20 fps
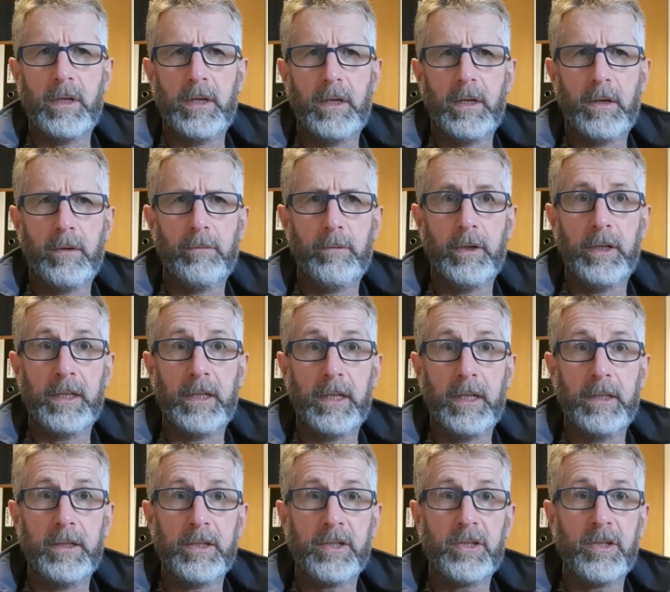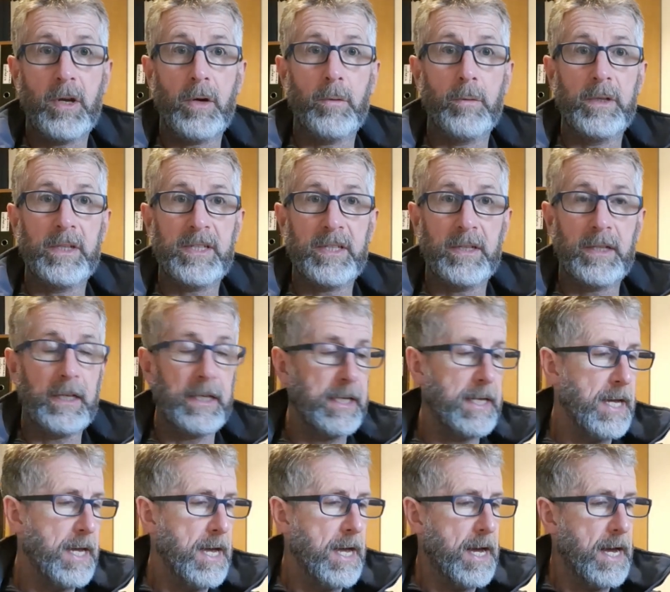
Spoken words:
running in the snow recently,